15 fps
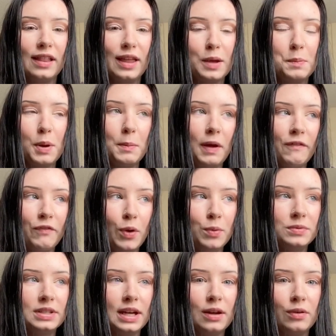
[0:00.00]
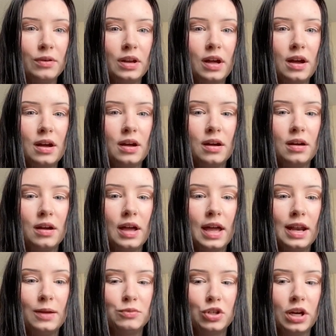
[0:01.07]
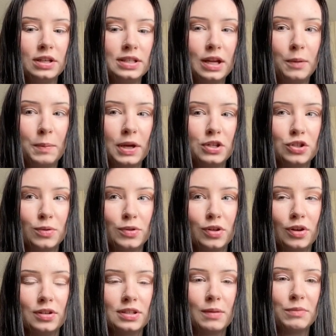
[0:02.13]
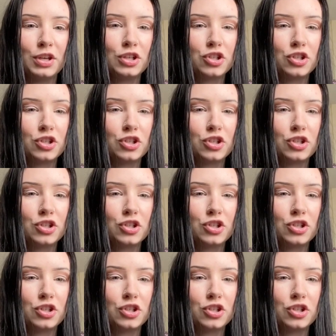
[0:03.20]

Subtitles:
like put my phone down and I'm trying to take a picture with her or something,